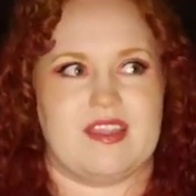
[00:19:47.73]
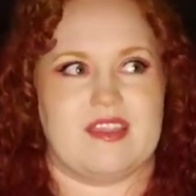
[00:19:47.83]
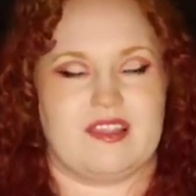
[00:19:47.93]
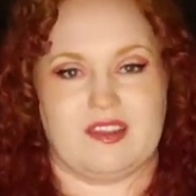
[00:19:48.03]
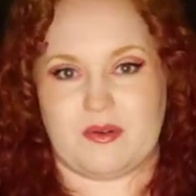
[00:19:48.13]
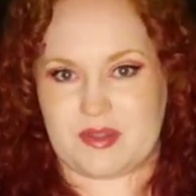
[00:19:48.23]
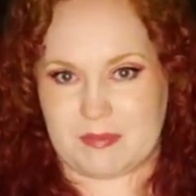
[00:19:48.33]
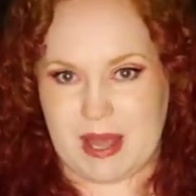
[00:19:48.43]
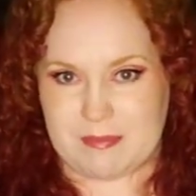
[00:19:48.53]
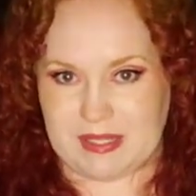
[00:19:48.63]
the lower the
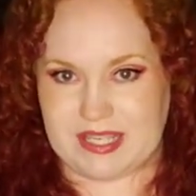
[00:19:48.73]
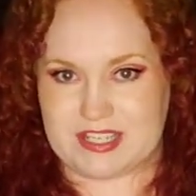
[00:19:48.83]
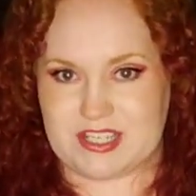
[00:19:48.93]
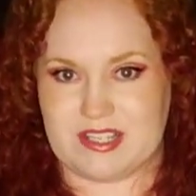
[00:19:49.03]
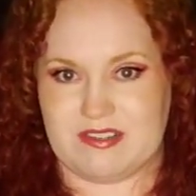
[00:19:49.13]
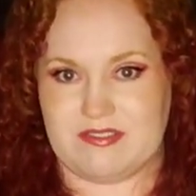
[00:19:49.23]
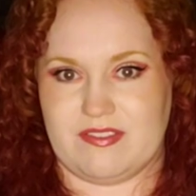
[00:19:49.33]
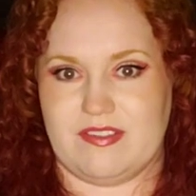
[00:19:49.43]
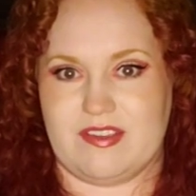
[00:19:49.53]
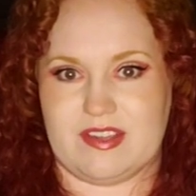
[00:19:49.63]
population of
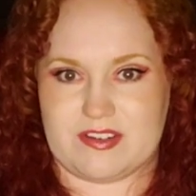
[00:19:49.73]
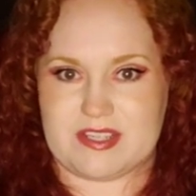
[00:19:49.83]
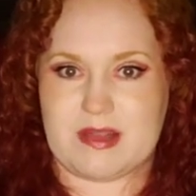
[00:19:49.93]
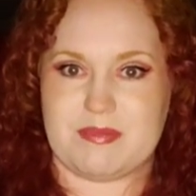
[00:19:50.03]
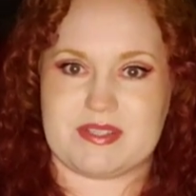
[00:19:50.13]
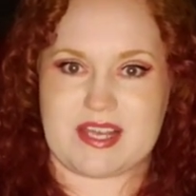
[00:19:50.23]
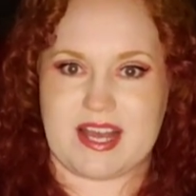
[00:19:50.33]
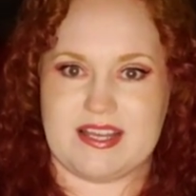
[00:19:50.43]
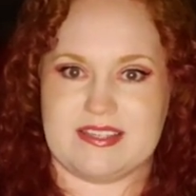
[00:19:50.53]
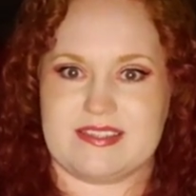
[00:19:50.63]
your sample
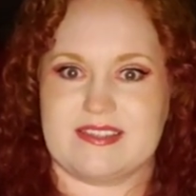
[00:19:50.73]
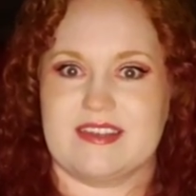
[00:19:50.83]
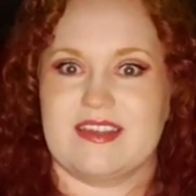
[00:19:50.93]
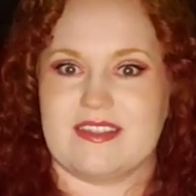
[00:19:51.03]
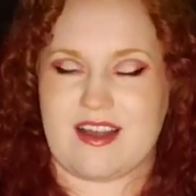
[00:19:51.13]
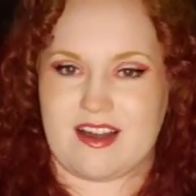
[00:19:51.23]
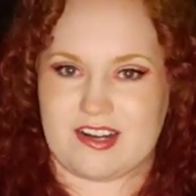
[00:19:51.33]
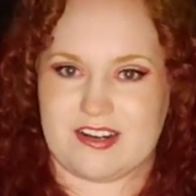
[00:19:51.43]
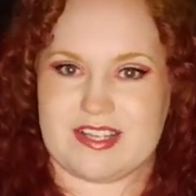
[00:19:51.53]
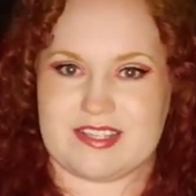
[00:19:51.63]
size, the
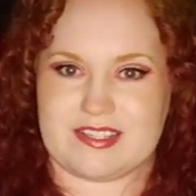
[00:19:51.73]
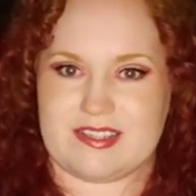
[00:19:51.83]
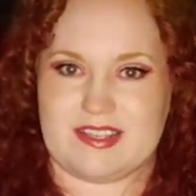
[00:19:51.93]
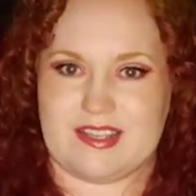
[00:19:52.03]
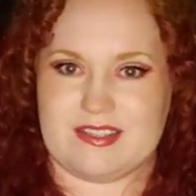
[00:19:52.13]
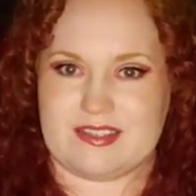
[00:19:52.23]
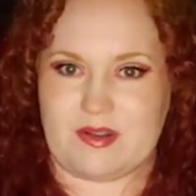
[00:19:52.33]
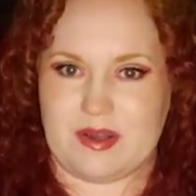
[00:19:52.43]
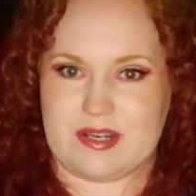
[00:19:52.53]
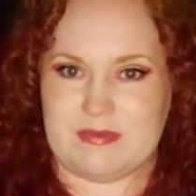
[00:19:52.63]
harder it is that it's
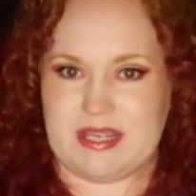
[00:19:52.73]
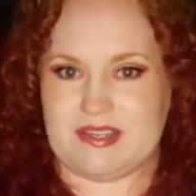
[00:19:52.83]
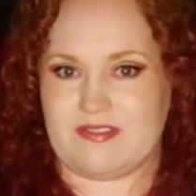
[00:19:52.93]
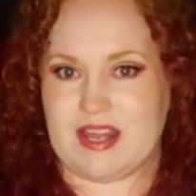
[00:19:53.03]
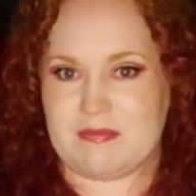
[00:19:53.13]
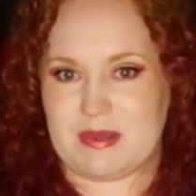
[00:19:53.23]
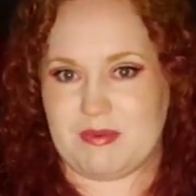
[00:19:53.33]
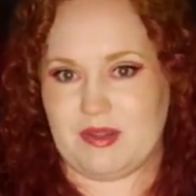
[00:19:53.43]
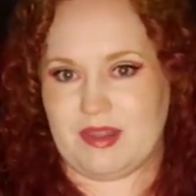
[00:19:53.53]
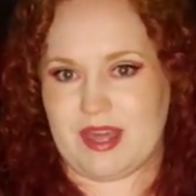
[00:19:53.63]
going to be to find
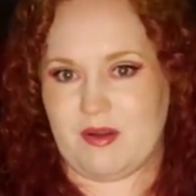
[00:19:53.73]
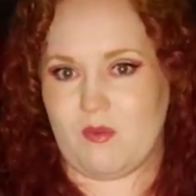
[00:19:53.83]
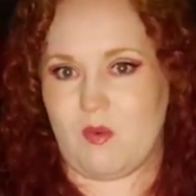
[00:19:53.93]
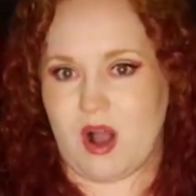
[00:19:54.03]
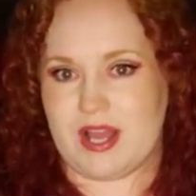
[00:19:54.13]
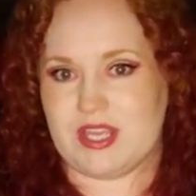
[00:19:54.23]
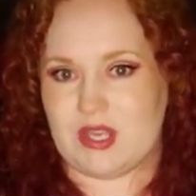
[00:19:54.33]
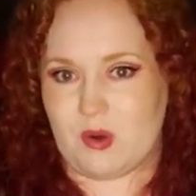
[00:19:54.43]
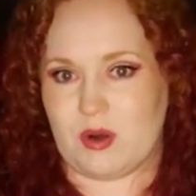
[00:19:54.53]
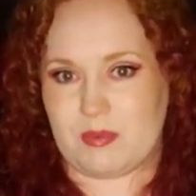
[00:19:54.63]
people that want
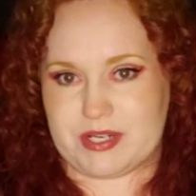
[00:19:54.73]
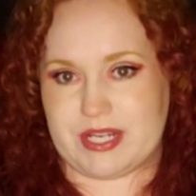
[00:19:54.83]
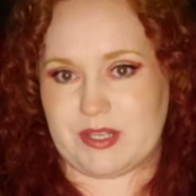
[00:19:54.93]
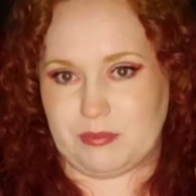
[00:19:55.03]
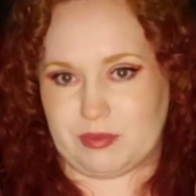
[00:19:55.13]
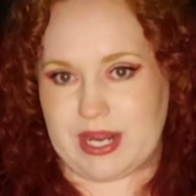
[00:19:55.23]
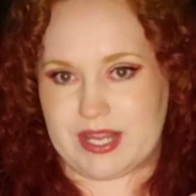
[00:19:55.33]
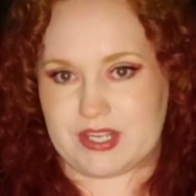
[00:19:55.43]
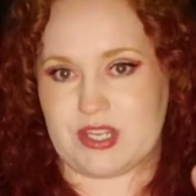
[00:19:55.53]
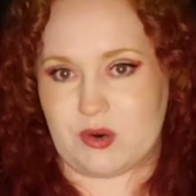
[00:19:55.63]
your particular
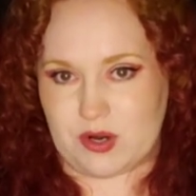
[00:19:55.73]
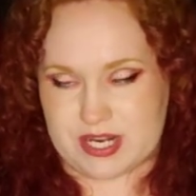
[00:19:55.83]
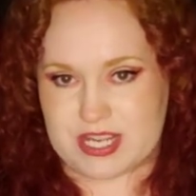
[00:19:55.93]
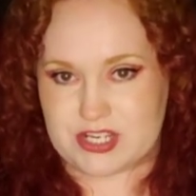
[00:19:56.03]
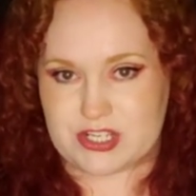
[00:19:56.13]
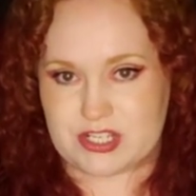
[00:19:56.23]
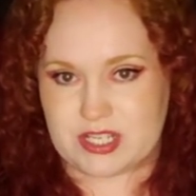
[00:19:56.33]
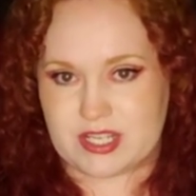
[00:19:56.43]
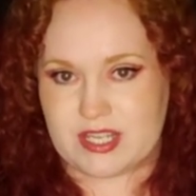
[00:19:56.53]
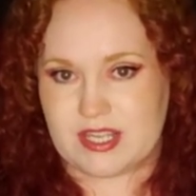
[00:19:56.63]
brand, your niche.
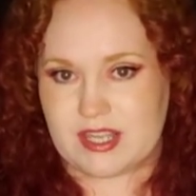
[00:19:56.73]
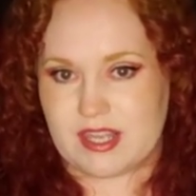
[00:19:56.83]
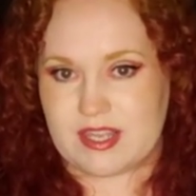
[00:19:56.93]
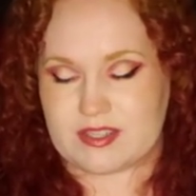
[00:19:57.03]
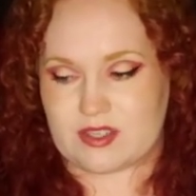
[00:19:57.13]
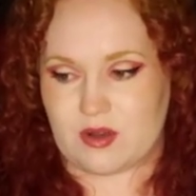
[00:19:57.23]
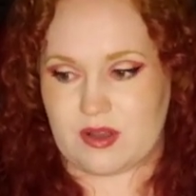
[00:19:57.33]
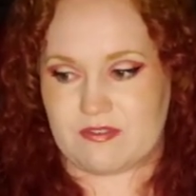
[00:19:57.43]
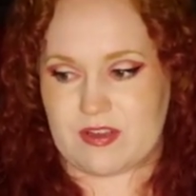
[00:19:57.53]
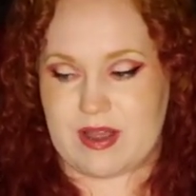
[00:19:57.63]
So
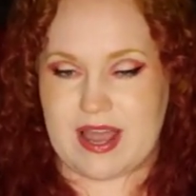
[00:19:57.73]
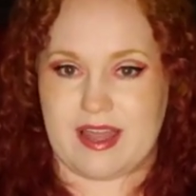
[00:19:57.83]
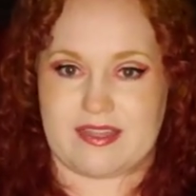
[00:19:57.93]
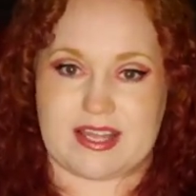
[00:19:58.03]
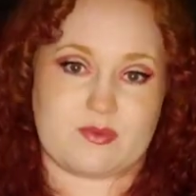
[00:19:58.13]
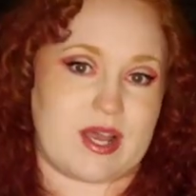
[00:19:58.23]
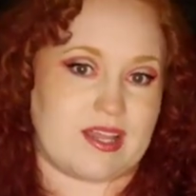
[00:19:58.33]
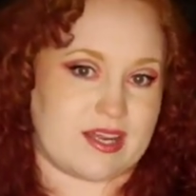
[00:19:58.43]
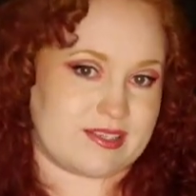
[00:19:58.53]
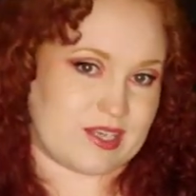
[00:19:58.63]
that's why a
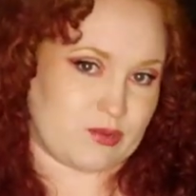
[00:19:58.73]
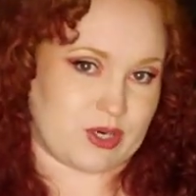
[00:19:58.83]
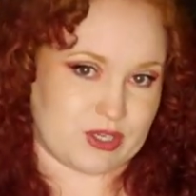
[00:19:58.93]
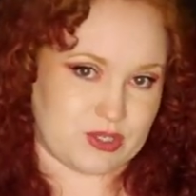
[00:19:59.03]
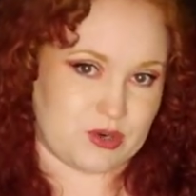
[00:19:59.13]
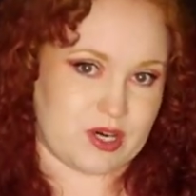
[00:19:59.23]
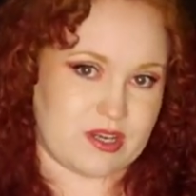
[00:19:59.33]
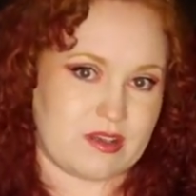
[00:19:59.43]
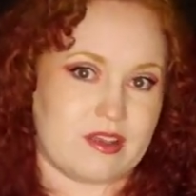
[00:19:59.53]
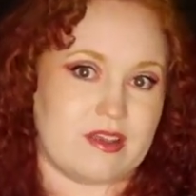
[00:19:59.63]
lot of sex workers tour.